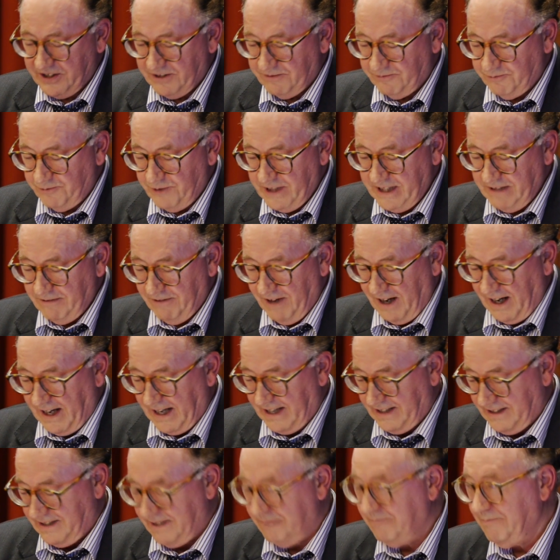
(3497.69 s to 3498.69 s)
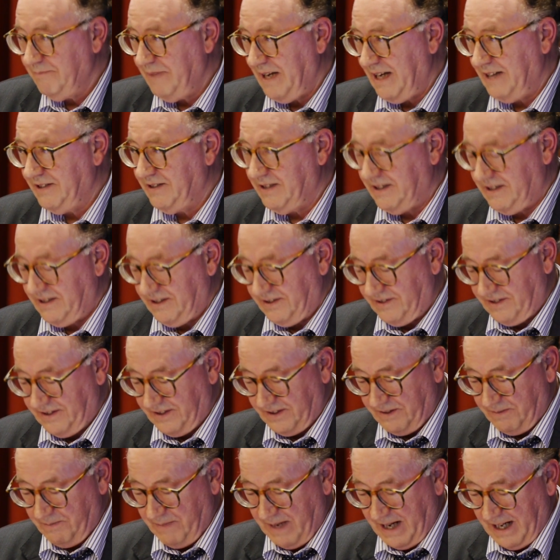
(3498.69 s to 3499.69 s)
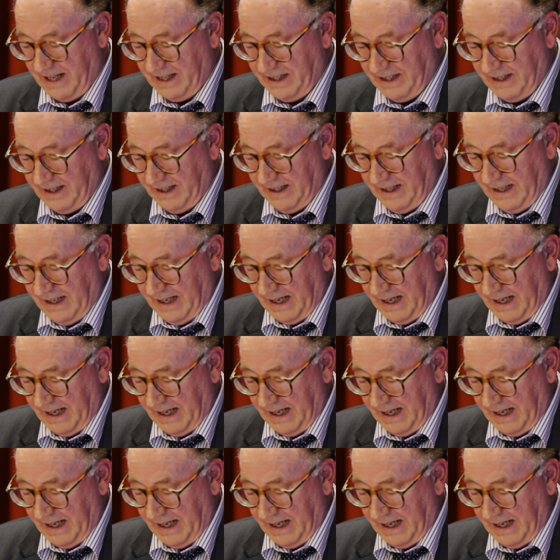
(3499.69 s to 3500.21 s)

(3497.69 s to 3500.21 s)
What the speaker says: to rewrite passages as a mariner.